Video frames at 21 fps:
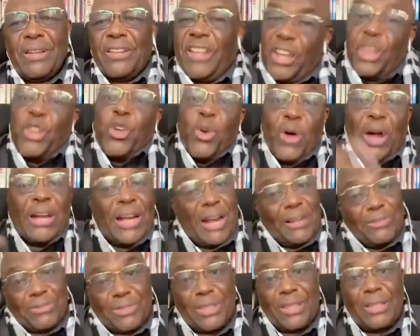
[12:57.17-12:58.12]
then you are
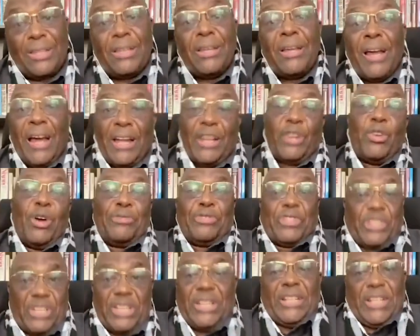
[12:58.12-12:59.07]
nothing and you
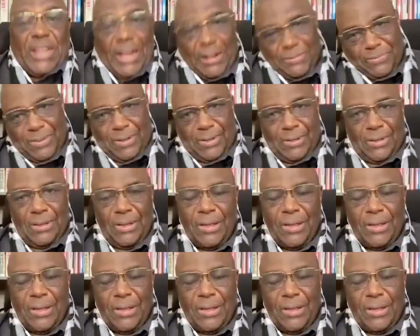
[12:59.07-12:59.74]
have said nothing.